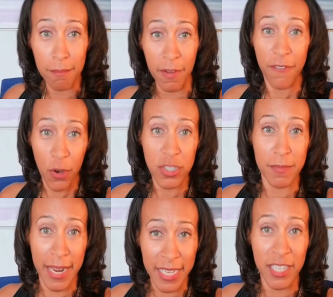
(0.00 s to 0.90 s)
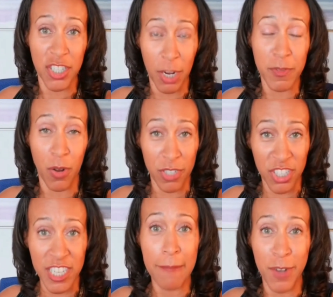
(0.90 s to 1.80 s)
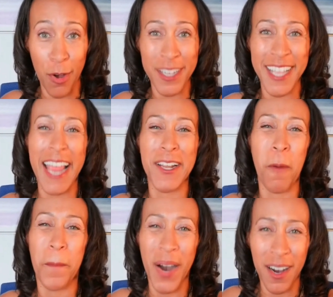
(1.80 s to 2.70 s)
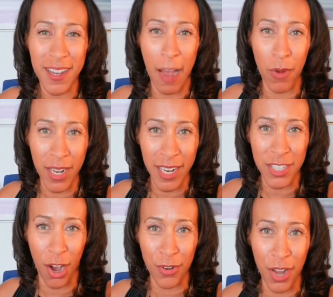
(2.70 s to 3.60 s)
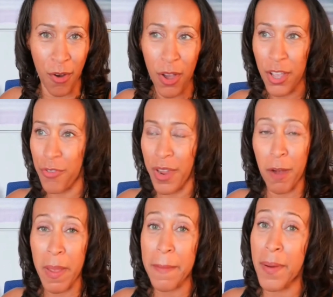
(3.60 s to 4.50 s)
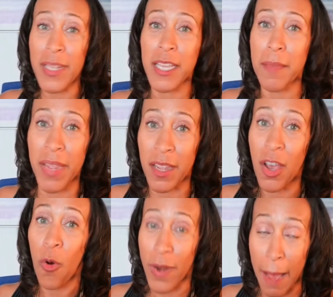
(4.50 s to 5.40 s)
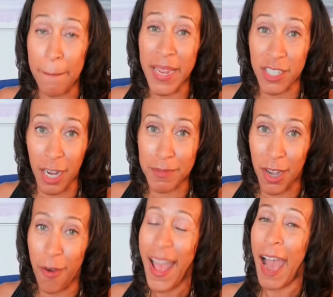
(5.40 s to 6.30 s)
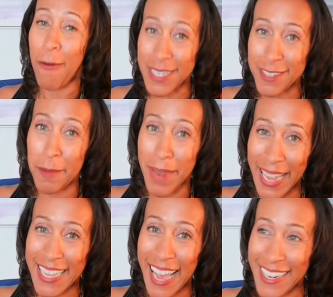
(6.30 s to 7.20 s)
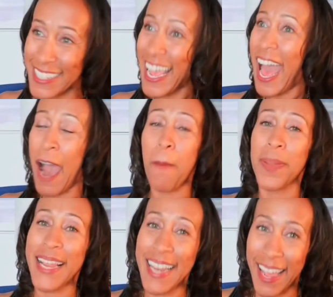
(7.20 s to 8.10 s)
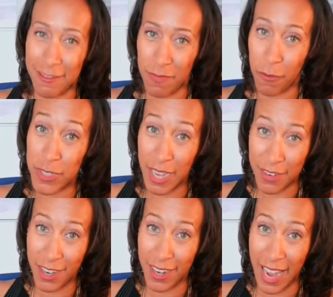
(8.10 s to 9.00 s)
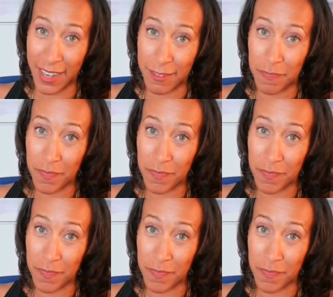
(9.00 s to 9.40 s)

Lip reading: before somebody get jumped on and stomped on because I ain't no punk. I want to let y'all know. You ain't gonna be bullying me without being jumped on. I went to a black college. I'll play that for South Carolina.